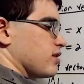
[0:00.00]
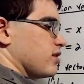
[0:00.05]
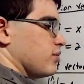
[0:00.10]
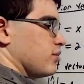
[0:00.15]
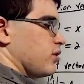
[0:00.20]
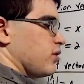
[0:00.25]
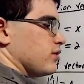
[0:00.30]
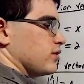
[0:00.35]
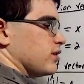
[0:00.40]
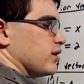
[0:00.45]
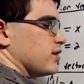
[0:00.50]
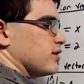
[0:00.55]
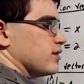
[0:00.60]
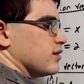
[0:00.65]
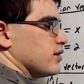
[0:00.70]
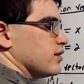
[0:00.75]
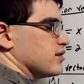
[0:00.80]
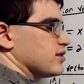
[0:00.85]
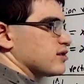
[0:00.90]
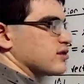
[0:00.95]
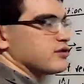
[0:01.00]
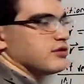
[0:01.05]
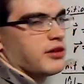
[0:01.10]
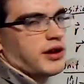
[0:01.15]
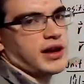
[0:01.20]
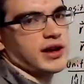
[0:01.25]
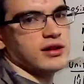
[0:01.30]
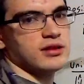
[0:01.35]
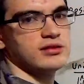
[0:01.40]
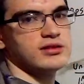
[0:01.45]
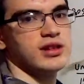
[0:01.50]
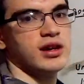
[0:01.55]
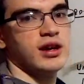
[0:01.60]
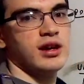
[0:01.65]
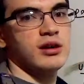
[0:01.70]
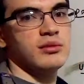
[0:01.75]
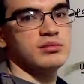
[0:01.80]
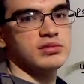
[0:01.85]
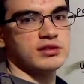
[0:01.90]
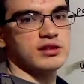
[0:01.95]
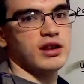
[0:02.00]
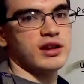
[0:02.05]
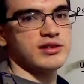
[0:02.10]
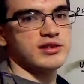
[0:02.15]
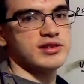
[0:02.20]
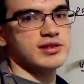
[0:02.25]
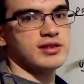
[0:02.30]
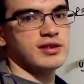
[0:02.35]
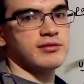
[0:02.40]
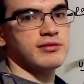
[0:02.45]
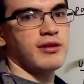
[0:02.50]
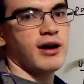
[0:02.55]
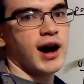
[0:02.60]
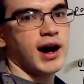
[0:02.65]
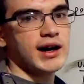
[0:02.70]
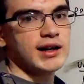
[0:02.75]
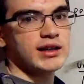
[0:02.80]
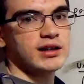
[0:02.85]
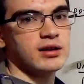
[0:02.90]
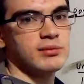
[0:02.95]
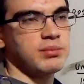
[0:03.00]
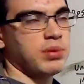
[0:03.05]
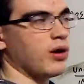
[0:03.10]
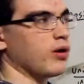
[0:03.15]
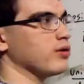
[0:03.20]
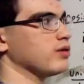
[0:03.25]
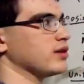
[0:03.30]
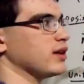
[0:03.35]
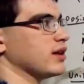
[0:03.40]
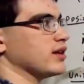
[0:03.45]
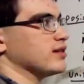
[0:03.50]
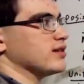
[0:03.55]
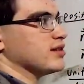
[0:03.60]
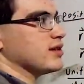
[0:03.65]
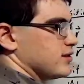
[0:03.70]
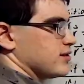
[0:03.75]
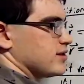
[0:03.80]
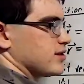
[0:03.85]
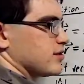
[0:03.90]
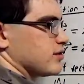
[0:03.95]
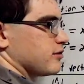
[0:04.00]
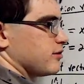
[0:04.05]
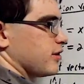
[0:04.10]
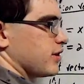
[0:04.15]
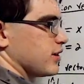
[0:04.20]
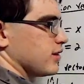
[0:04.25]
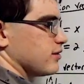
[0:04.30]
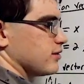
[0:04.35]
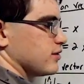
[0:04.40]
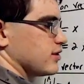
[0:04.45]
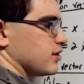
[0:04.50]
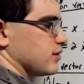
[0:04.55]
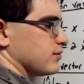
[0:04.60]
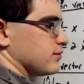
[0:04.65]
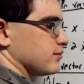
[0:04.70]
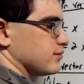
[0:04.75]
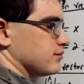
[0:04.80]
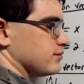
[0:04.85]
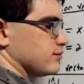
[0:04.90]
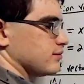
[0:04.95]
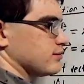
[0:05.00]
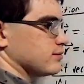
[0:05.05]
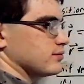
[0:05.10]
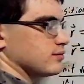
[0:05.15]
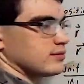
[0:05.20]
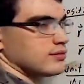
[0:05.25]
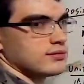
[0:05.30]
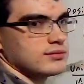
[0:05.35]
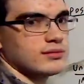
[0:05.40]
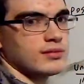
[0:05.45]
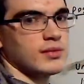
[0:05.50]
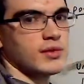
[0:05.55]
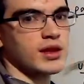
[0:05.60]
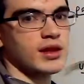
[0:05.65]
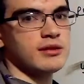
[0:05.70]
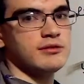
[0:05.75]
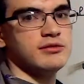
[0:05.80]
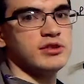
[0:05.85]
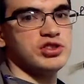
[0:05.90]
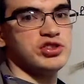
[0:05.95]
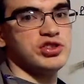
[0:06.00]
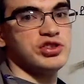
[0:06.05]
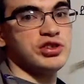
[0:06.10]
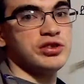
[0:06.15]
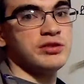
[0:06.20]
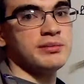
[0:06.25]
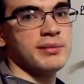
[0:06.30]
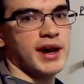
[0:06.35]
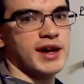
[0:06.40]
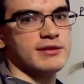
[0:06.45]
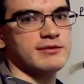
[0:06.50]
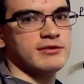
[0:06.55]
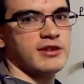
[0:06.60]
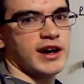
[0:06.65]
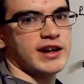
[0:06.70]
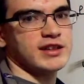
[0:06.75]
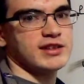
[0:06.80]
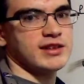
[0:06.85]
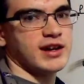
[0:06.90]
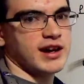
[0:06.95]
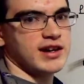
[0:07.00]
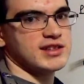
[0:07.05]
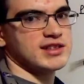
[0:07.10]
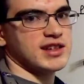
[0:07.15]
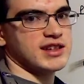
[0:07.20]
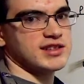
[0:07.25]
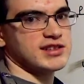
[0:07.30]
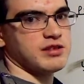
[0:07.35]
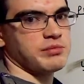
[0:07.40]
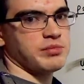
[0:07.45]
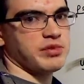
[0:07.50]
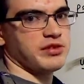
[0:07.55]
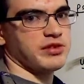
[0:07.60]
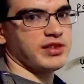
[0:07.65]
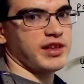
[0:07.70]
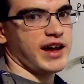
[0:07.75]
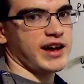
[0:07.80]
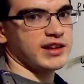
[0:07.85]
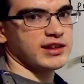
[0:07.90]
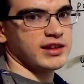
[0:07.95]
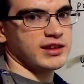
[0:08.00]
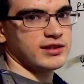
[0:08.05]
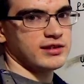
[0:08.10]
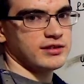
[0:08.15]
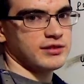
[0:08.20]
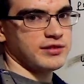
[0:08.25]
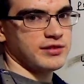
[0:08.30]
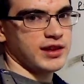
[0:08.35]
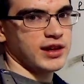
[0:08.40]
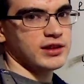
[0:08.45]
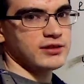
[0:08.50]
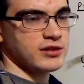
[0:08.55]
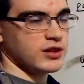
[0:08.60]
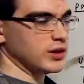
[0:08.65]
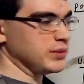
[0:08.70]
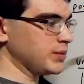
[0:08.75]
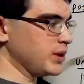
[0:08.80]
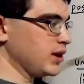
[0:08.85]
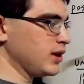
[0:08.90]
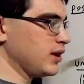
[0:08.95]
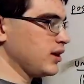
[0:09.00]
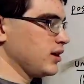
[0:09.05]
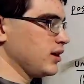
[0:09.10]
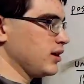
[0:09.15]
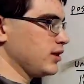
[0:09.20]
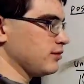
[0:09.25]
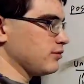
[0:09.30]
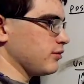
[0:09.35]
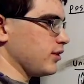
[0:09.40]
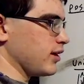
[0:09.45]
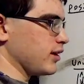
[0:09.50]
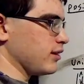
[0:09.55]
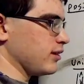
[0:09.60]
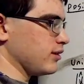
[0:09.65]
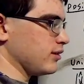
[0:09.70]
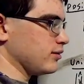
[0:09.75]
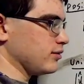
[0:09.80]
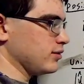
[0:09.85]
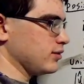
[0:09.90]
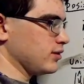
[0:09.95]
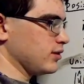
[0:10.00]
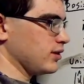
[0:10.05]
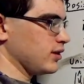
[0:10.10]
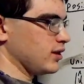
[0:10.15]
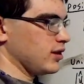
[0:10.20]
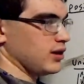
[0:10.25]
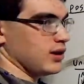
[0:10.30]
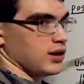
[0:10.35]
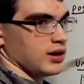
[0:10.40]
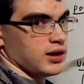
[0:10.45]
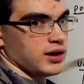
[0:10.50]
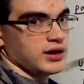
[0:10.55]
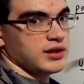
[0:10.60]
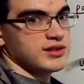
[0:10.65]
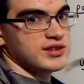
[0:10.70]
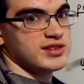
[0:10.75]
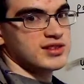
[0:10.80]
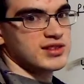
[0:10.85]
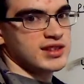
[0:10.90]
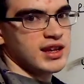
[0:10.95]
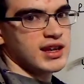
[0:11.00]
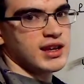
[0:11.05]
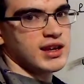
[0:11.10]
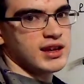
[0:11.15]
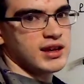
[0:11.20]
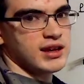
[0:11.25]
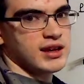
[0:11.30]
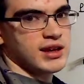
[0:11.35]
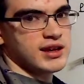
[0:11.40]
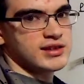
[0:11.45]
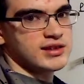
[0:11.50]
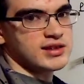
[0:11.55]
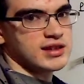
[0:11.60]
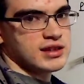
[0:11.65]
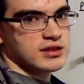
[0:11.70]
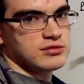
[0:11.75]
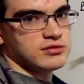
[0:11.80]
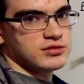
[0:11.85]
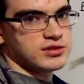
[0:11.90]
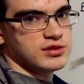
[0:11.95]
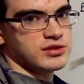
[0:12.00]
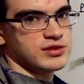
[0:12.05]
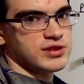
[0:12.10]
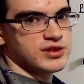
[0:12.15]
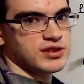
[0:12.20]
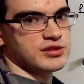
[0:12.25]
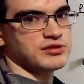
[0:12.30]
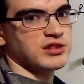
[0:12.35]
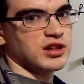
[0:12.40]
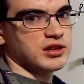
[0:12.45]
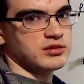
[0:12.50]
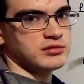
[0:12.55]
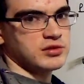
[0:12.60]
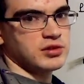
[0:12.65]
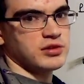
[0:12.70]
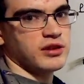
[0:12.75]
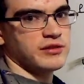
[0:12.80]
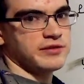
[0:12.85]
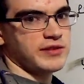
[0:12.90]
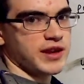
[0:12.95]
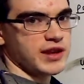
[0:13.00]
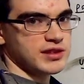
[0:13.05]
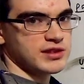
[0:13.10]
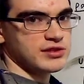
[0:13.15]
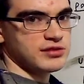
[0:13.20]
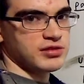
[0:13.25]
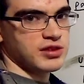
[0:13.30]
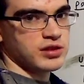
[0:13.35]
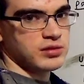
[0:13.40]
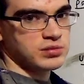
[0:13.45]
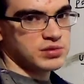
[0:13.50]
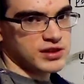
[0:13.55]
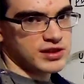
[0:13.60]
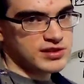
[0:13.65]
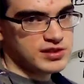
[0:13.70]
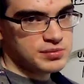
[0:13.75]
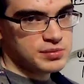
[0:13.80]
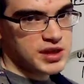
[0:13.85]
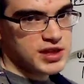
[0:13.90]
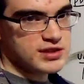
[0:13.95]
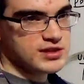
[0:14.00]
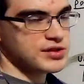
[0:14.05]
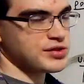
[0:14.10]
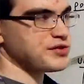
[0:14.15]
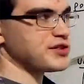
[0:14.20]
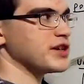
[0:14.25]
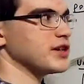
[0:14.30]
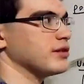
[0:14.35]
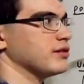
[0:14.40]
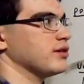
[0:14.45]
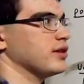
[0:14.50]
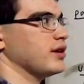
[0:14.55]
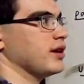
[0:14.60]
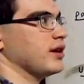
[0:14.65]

component squared plus the y component squared, which you might recognize as the Pythagorean theorem, where c is equal to the square root of a squared plus b squared.